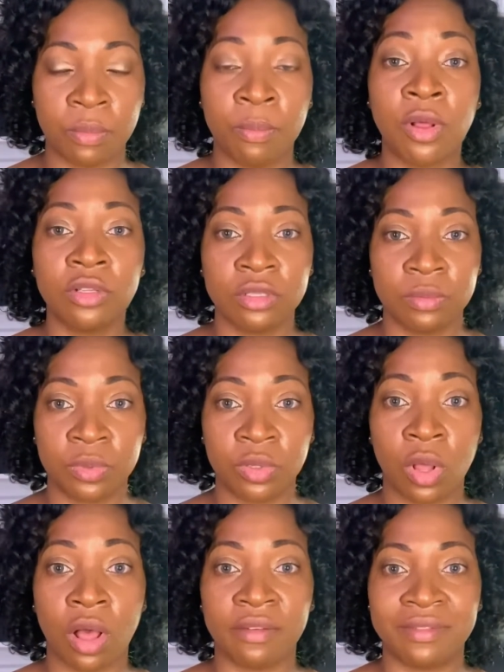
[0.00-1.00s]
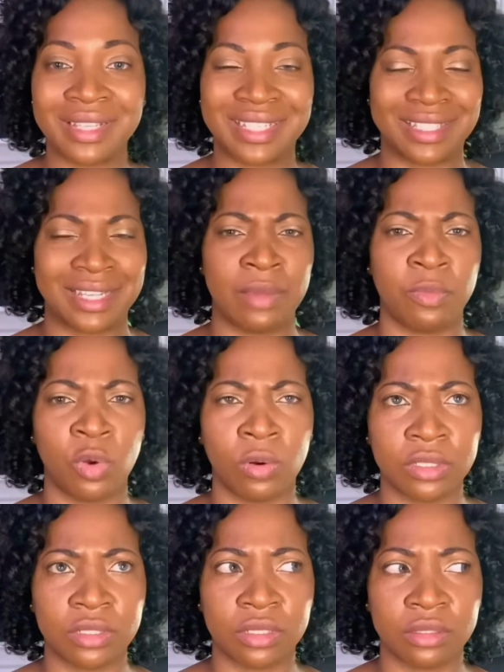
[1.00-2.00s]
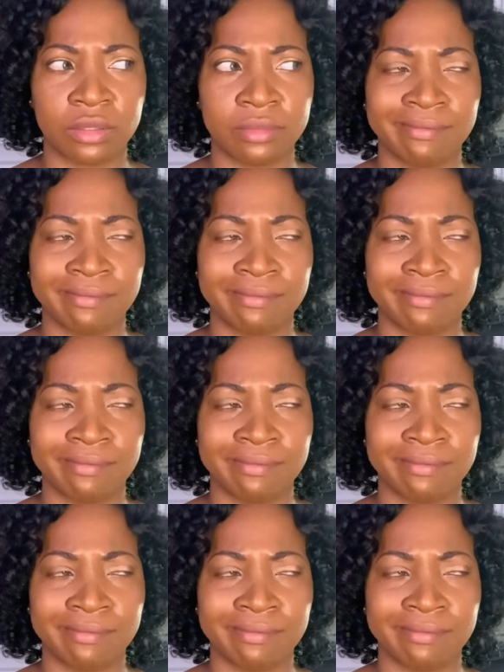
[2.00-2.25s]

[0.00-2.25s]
multiple of the same courses.